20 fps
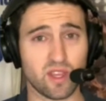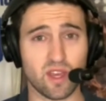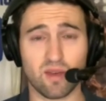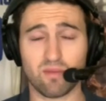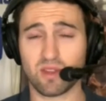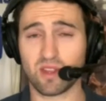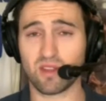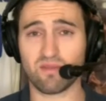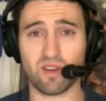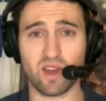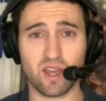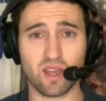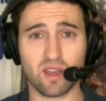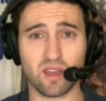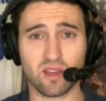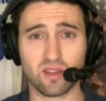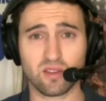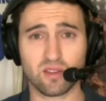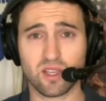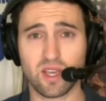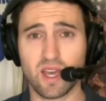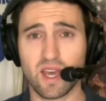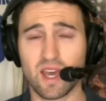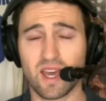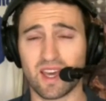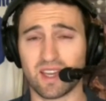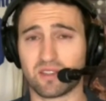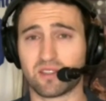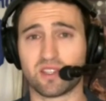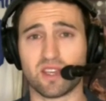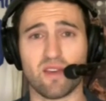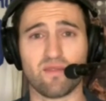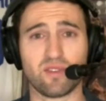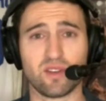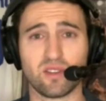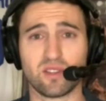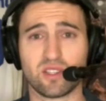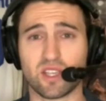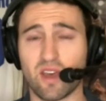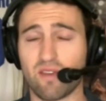them and the Vikings at
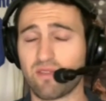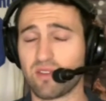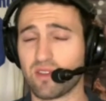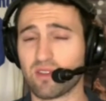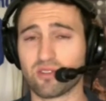seven and seven.